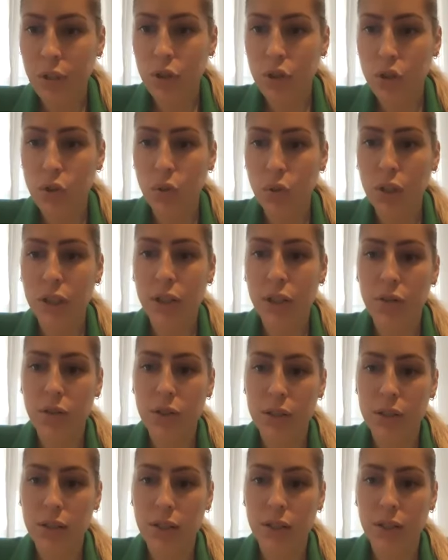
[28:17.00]
Julie
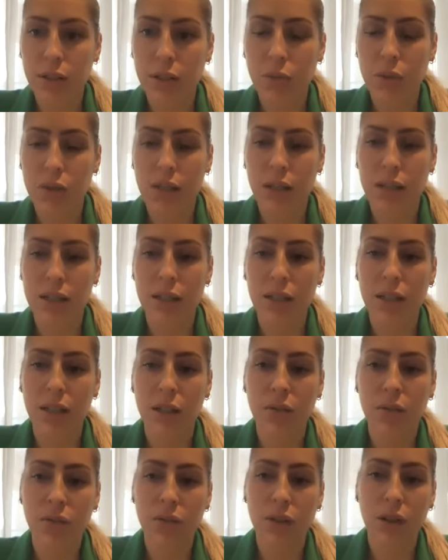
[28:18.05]
Christine that was asking
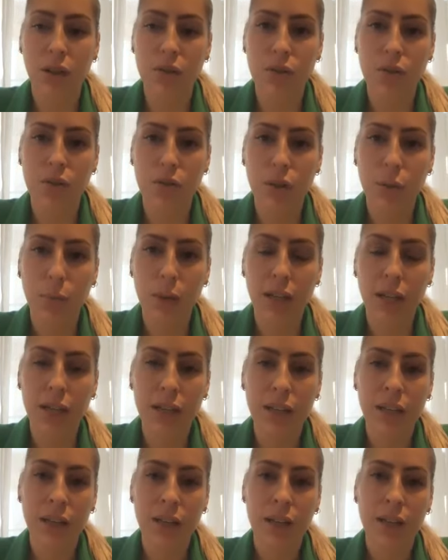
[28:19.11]
if there is a
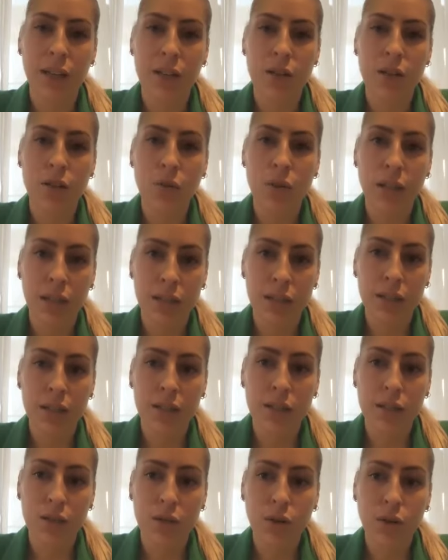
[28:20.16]
replay. So yes, this
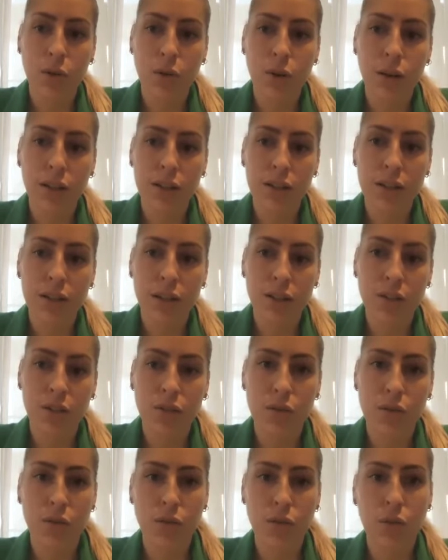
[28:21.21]
is a recorded
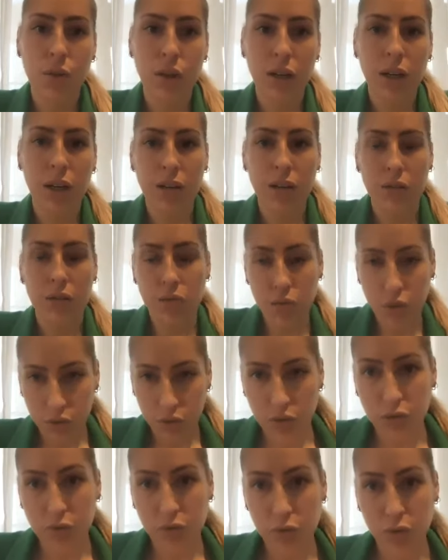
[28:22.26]
session, so you can
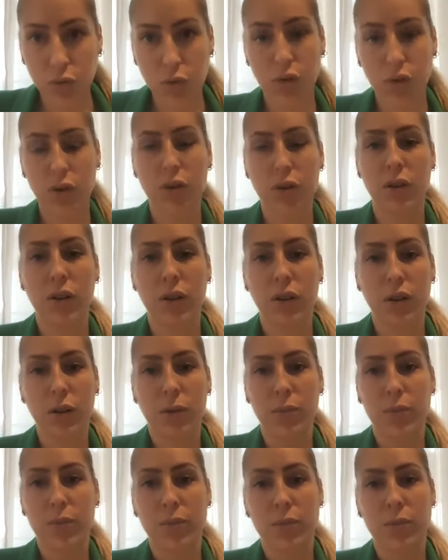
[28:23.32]
re-review
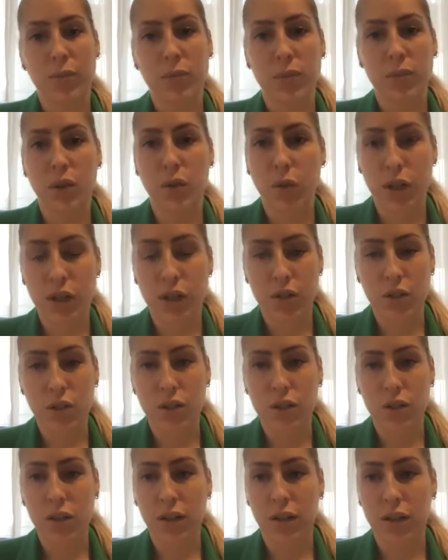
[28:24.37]
the
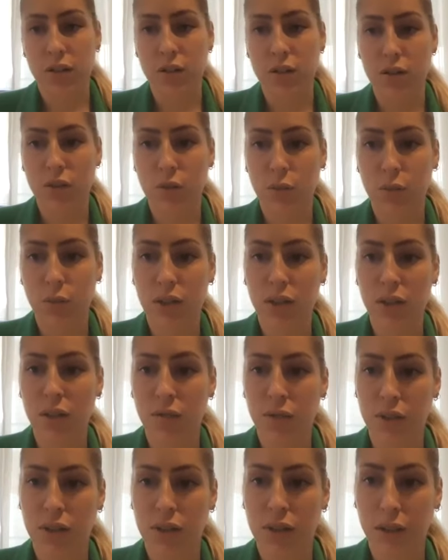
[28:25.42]
questions and answers being
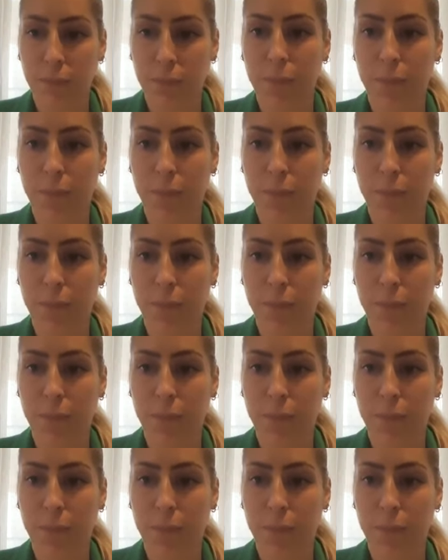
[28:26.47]
given. Yeah.